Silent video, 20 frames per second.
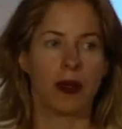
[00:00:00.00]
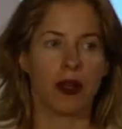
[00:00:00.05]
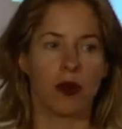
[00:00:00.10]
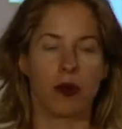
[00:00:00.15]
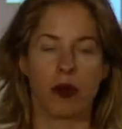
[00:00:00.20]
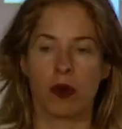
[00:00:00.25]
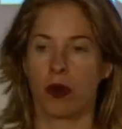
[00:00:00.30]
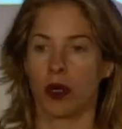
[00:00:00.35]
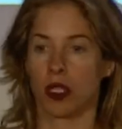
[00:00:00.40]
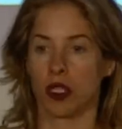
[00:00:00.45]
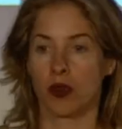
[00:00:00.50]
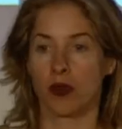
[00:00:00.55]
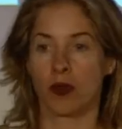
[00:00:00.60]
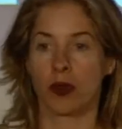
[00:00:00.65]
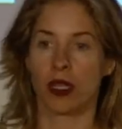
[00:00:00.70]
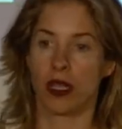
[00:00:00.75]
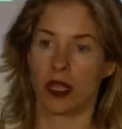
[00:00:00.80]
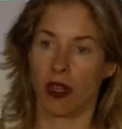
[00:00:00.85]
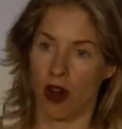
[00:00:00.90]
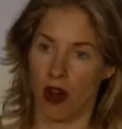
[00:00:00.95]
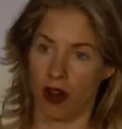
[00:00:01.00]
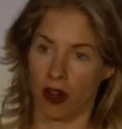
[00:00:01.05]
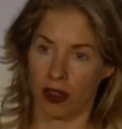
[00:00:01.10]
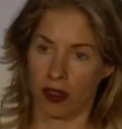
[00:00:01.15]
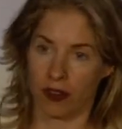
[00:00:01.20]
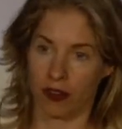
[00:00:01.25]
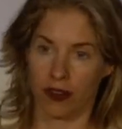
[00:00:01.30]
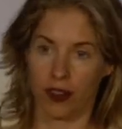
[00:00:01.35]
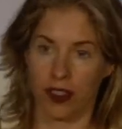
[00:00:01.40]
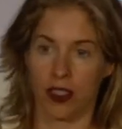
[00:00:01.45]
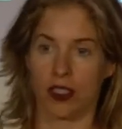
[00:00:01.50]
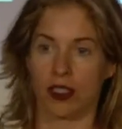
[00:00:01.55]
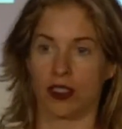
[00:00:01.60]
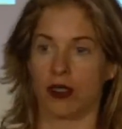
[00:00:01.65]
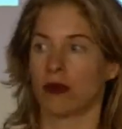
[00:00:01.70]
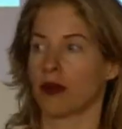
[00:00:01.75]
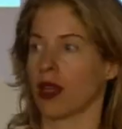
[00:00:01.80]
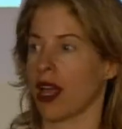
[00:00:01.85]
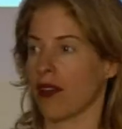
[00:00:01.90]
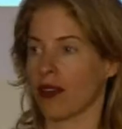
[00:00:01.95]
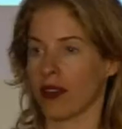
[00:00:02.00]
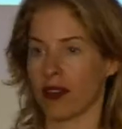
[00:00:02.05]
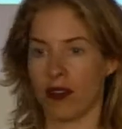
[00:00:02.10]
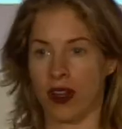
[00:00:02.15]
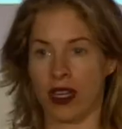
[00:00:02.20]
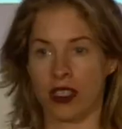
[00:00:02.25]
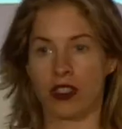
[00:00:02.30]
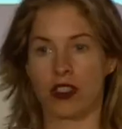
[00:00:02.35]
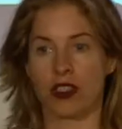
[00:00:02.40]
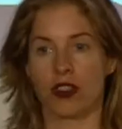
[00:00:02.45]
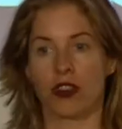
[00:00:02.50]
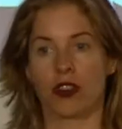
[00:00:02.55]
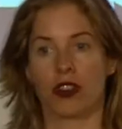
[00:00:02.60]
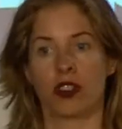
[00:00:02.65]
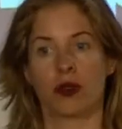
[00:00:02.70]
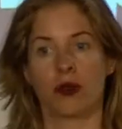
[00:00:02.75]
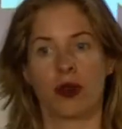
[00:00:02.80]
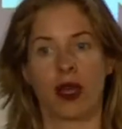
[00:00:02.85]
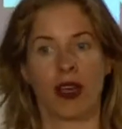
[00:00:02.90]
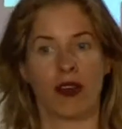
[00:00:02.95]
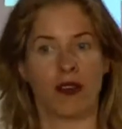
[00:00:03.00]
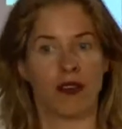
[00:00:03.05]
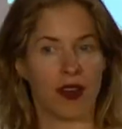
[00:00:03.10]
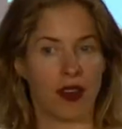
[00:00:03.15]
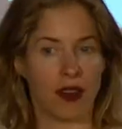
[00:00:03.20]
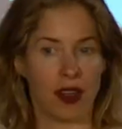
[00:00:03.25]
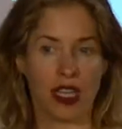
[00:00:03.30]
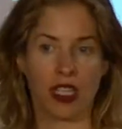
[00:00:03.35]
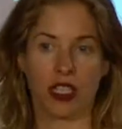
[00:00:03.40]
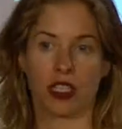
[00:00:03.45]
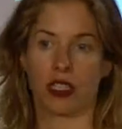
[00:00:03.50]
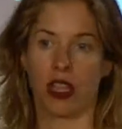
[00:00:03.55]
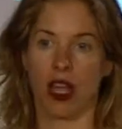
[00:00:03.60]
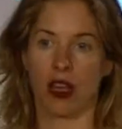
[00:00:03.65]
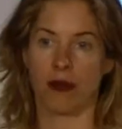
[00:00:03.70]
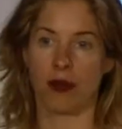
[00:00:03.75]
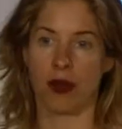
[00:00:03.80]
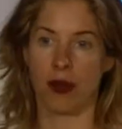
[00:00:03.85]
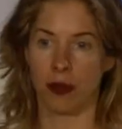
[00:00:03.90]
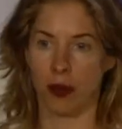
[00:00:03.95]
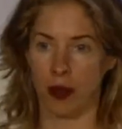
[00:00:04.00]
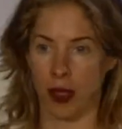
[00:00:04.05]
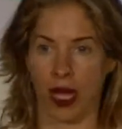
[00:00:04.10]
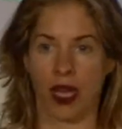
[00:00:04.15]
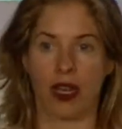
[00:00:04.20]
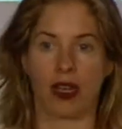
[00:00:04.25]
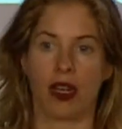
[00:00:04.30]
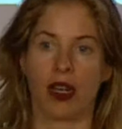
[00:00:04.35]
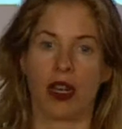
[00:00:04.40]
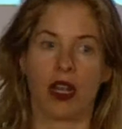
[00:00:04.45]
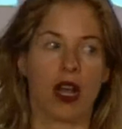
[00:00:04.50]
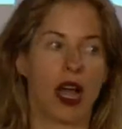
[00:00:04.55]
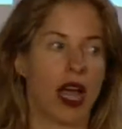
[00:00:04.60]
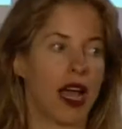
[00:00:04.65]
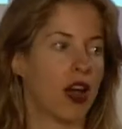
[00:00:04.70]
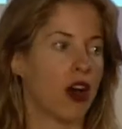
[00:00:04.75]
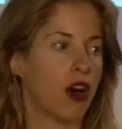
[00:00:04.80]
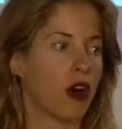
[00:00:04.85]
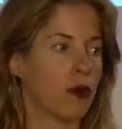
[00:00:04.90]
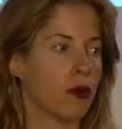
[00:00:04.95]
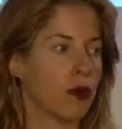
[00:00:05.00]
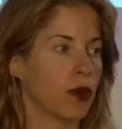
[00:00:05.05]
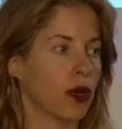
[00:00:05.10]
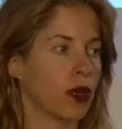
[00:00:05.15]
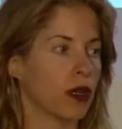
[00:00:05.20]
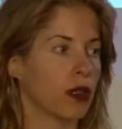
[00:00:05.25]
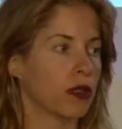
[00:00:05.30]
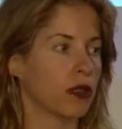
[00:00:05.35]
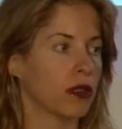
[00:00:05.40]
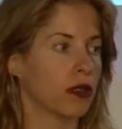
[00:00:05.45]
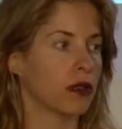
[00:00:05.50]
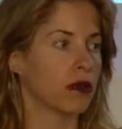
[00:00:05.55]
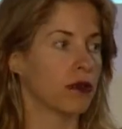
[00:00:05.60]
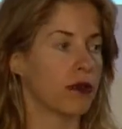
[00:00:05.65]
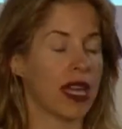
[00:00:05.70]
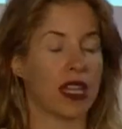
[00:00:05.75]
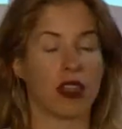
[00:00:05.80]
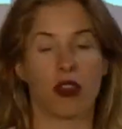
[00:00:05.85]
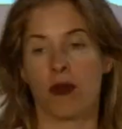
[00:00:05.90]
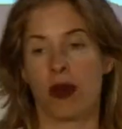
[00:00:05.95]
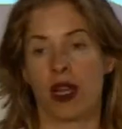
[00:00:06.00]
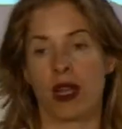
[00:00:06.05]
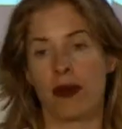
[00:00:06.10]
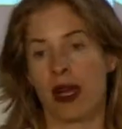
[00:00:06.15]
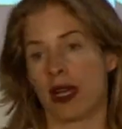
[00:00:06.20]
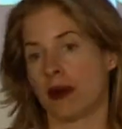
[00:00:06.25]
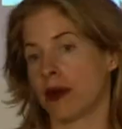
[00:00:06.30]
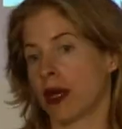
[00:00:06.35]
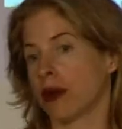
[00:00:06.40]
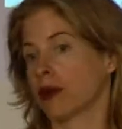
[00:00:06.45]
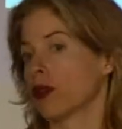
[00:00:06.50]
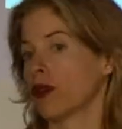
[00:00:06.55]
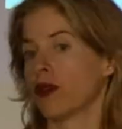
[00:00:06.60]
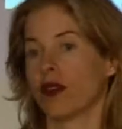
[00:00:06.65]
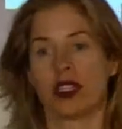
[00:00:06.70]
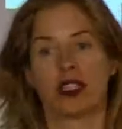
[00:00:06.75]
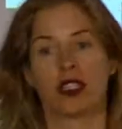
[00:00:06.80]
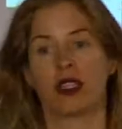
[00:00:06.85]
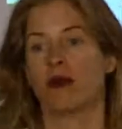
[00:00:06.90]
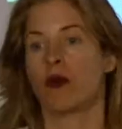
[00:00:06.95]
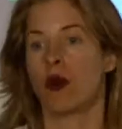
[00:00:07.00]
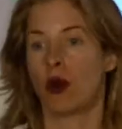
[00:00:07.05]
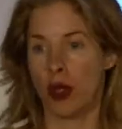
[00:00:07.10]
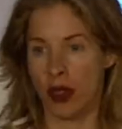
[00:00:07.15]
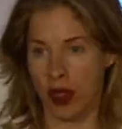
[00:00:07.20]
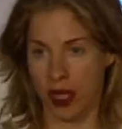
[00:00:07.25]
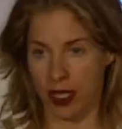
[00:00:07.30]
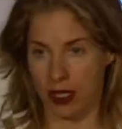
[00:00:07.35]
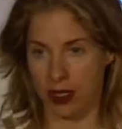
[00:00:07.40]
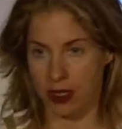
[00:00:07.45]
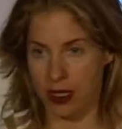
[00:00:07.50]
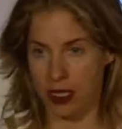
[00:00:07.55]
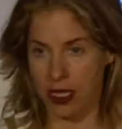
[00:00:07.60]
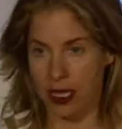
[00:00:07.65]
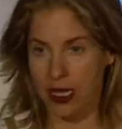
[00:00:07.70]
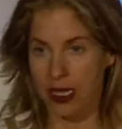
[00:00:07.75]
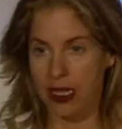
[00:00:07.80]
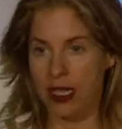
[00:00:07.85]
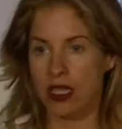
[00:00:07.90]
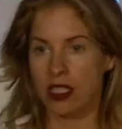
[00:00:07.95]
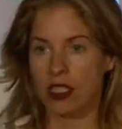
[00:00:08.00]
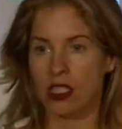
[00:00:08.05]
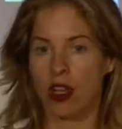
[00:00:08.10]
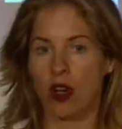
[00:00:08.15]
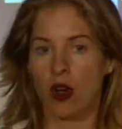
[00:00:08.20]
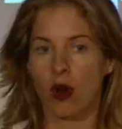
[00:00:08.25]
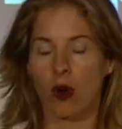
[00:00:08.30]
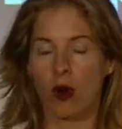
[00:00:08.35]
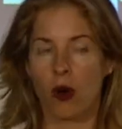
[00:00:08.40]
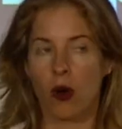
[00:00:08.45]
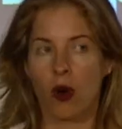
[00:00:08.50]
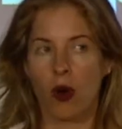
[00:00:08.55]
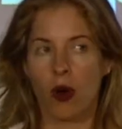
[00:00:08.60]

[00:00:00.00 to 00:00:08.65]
we worked really hard on the film. We have investors. We have foundations. A lot of people that I hope will make their money back and be able to invest in more things. So